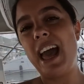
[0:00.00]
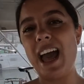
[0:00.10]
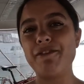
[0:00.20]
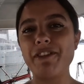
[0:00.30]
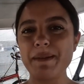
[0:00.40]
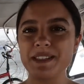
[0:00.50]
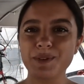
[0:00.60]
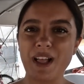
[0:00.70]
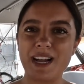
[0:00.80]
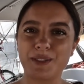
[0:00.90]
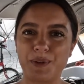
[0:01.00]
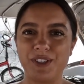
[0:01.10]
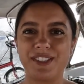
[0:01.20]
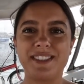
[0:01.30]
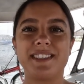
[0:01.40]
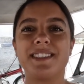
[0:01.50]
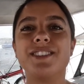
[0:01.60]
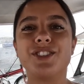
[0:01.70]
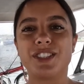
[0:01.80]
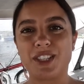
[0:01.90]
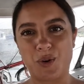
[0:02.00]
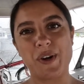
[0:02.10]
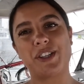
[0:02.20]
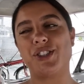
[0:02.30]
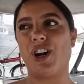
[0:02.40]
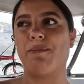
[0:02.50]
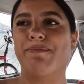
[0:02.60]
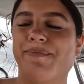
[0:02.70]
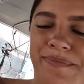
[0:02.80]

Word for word: And famous last words is this is just a quick job.